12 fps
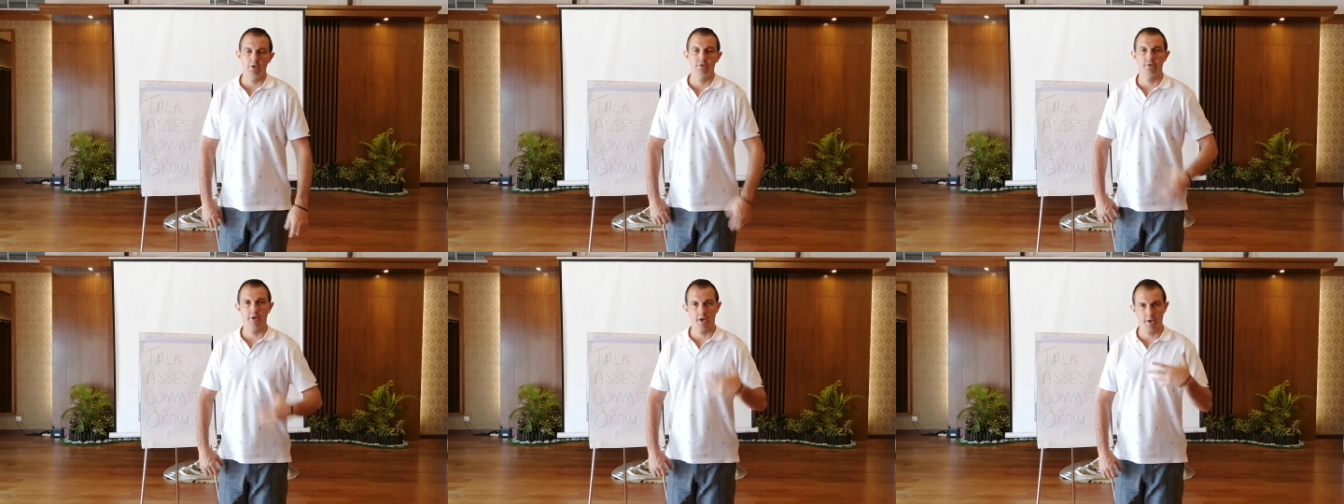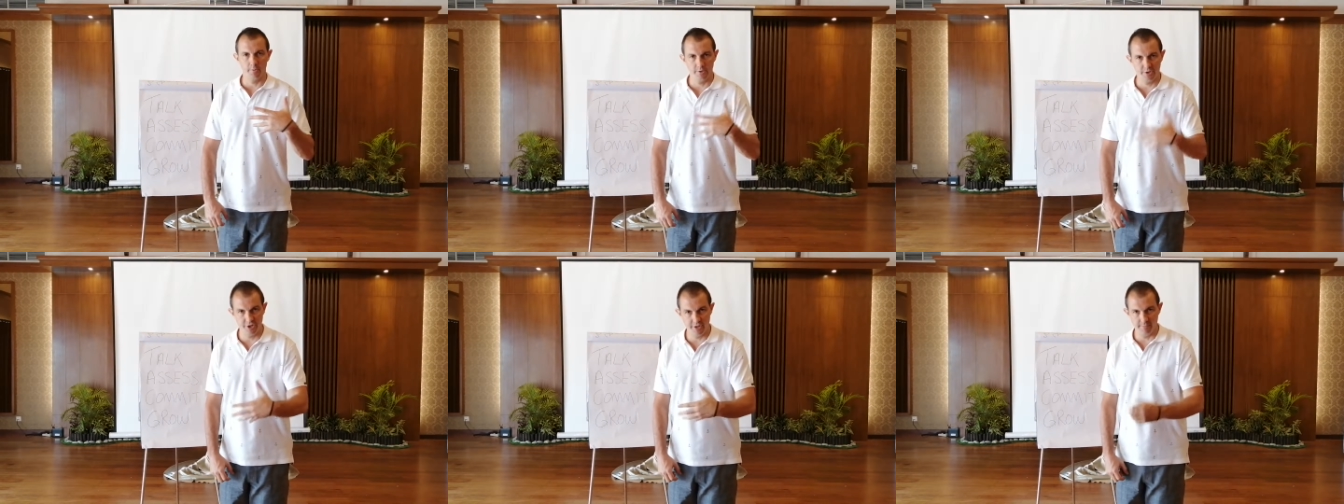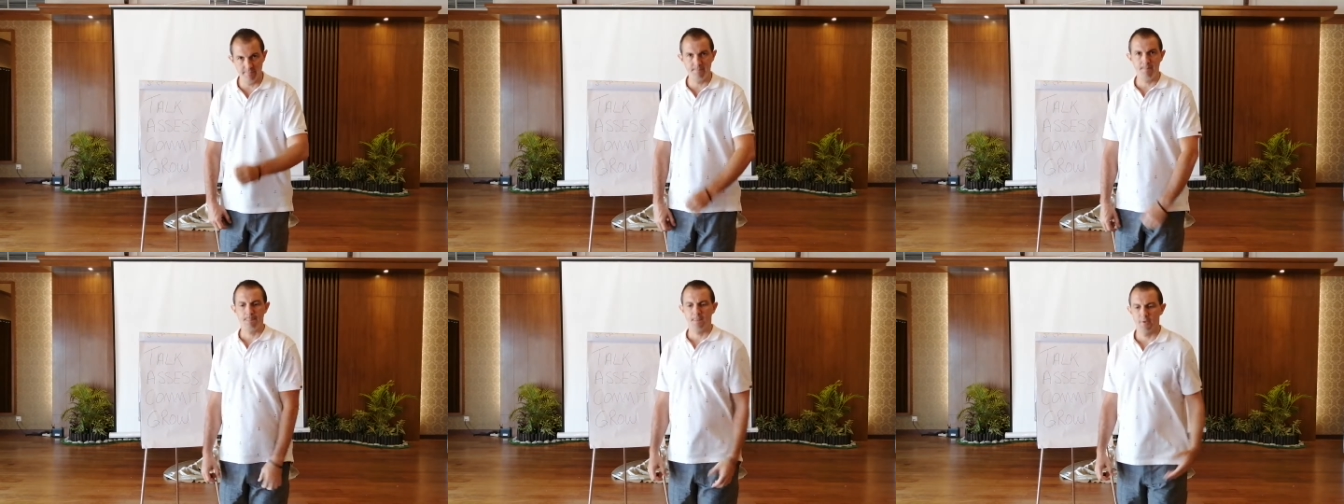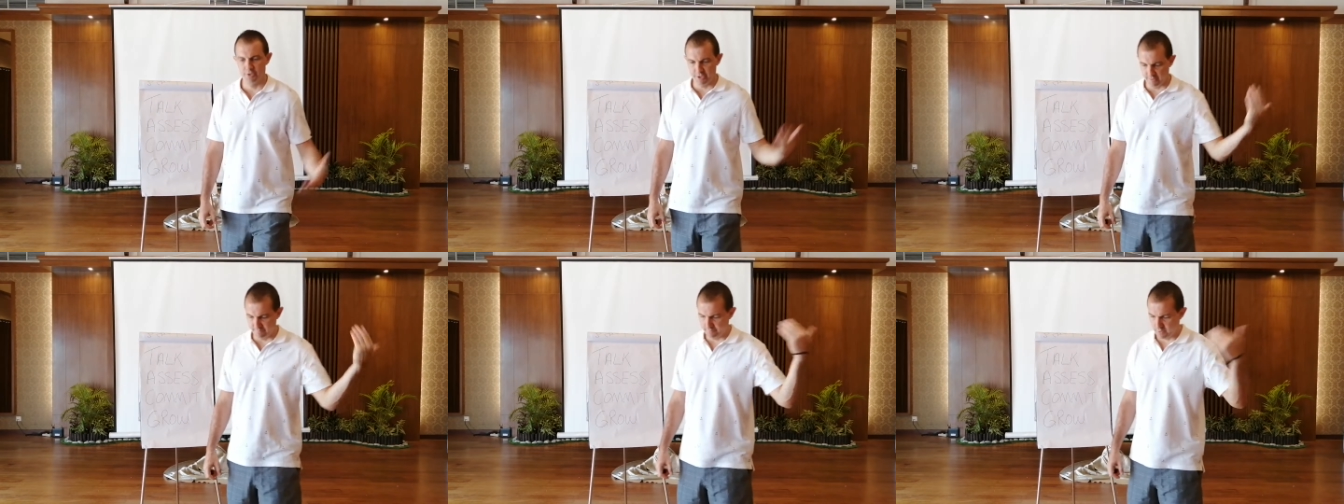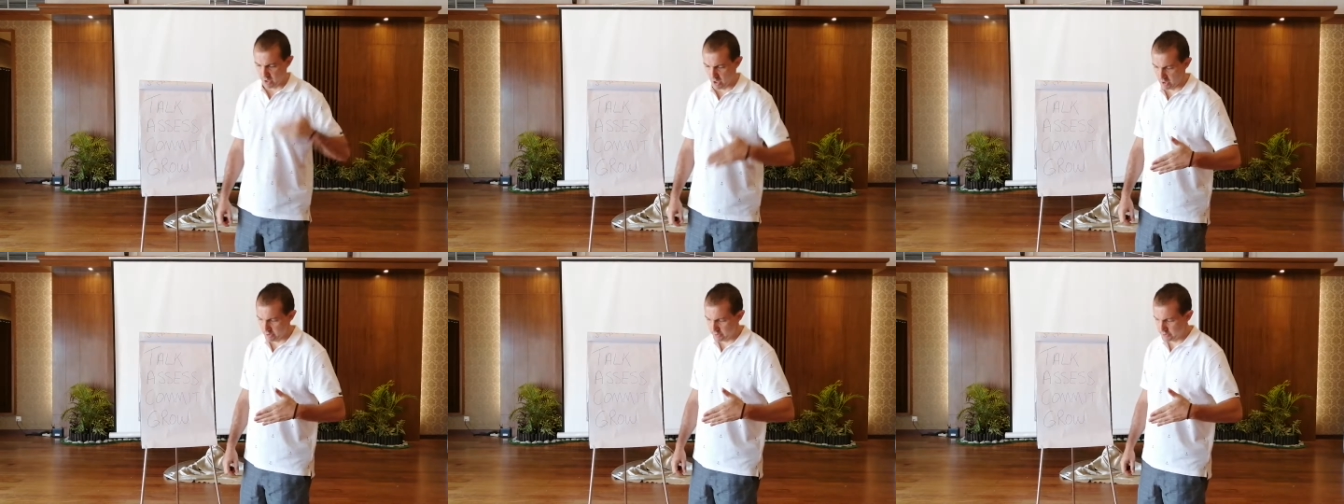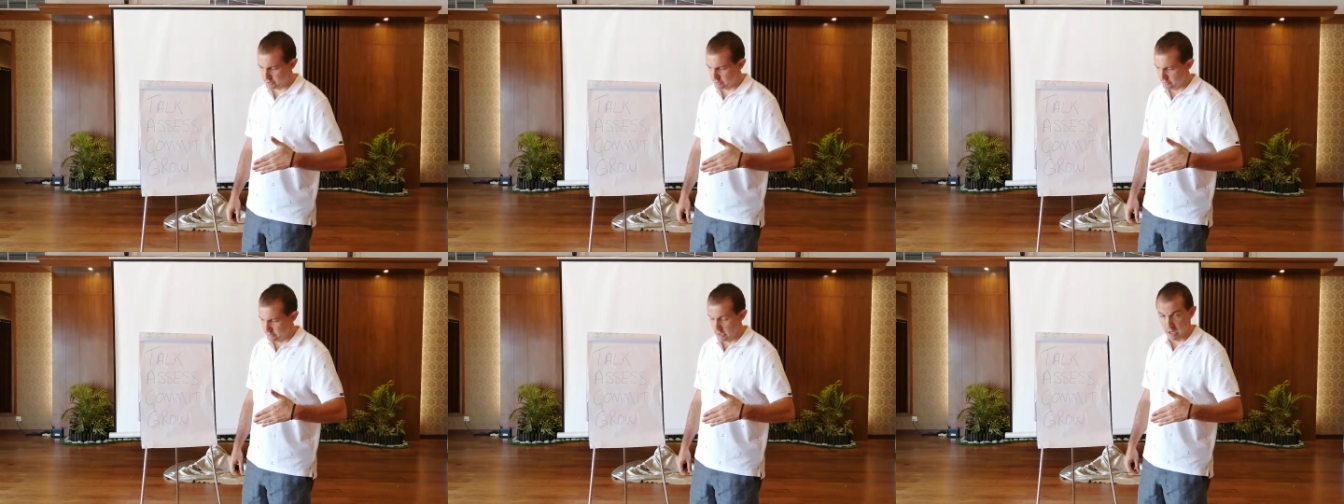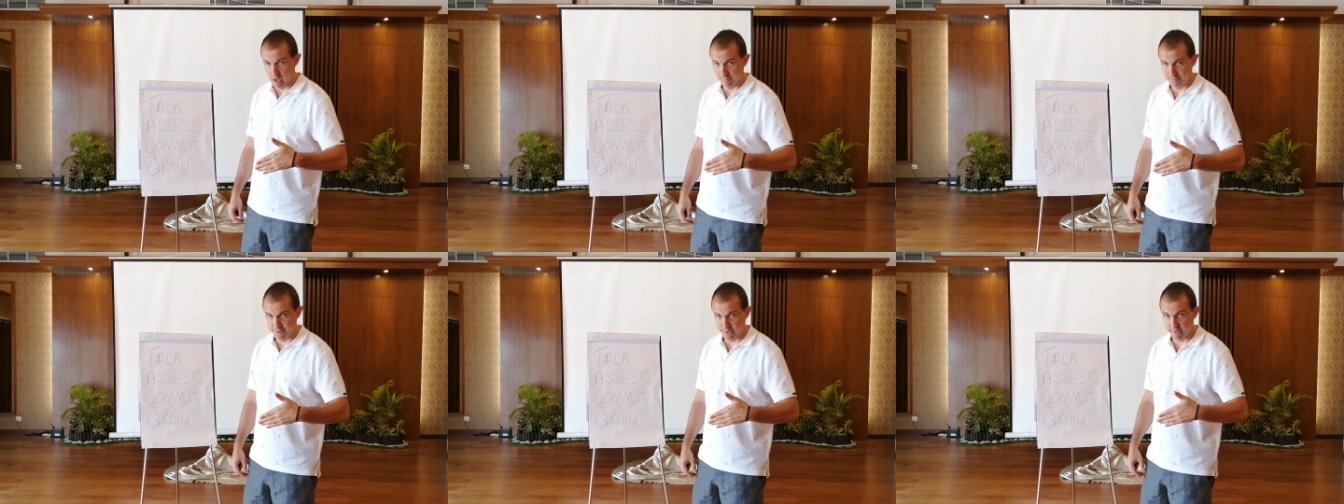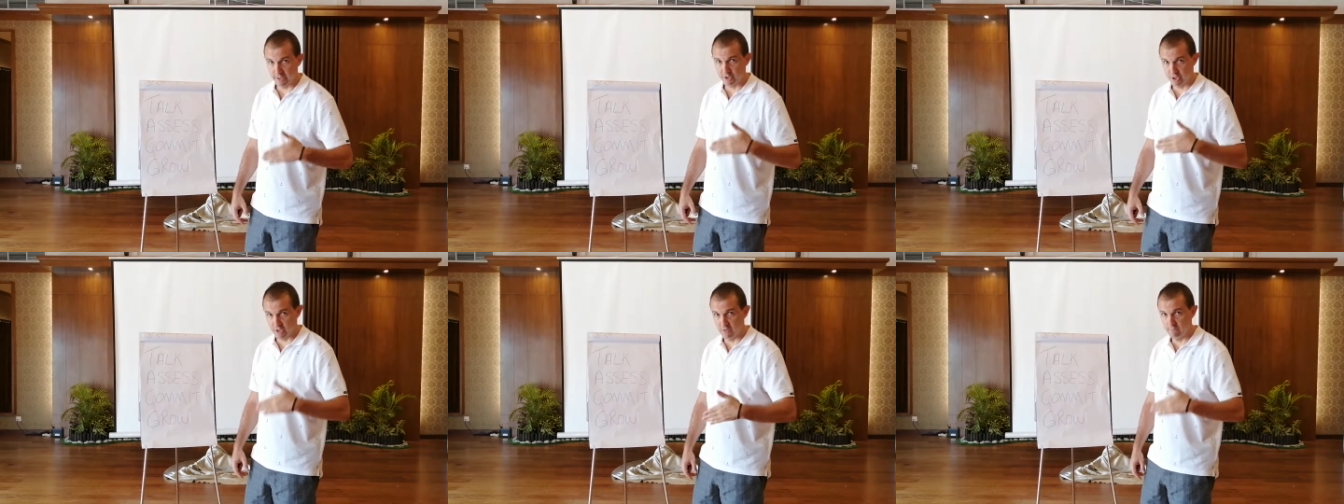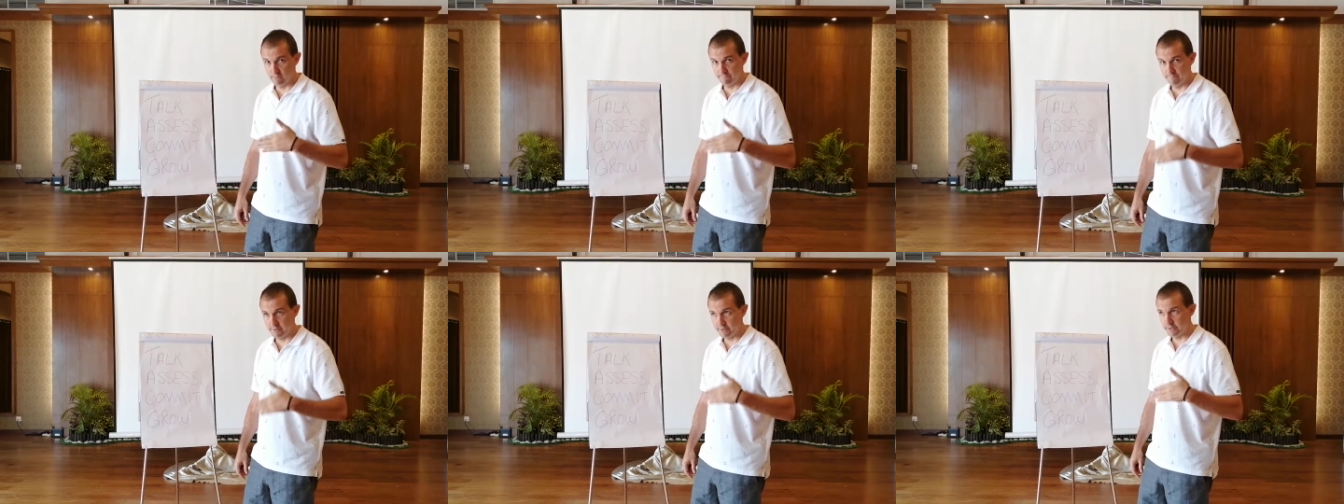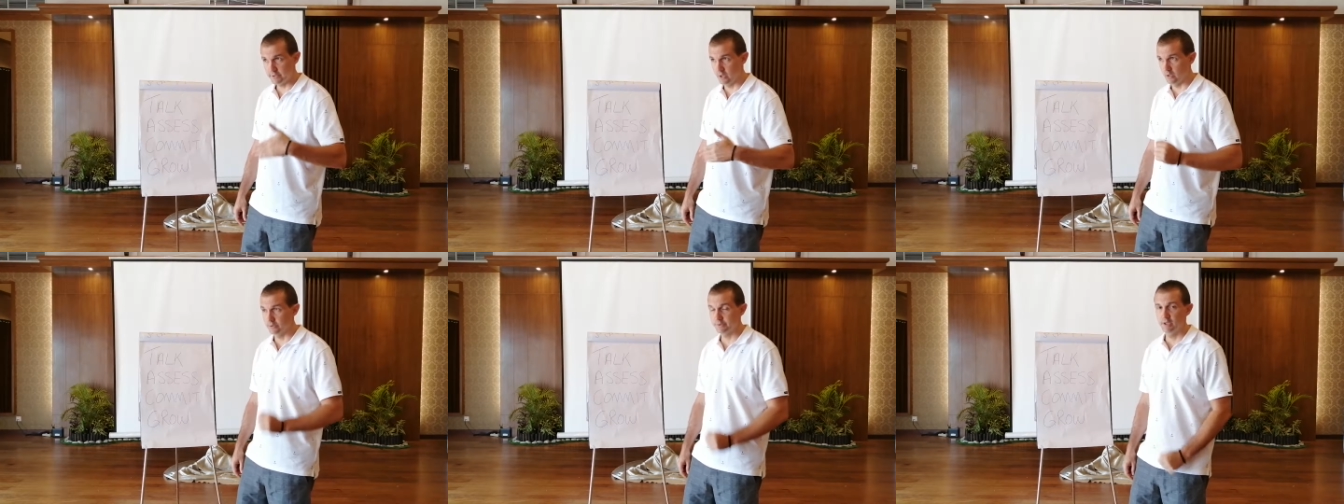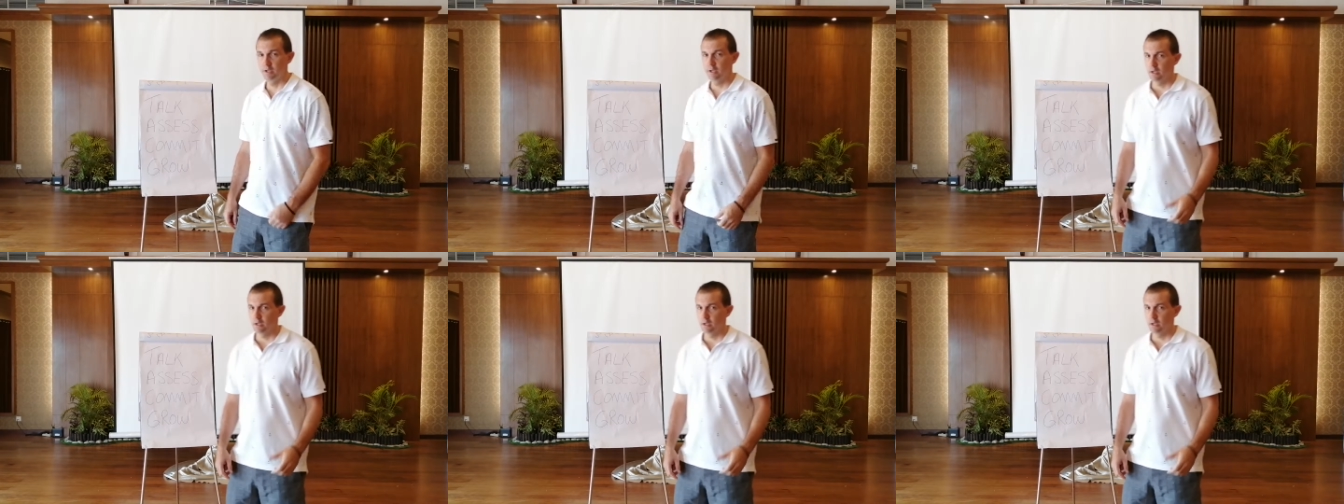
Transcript: you go to a gym, gym coach helps you achieve your fitness goals.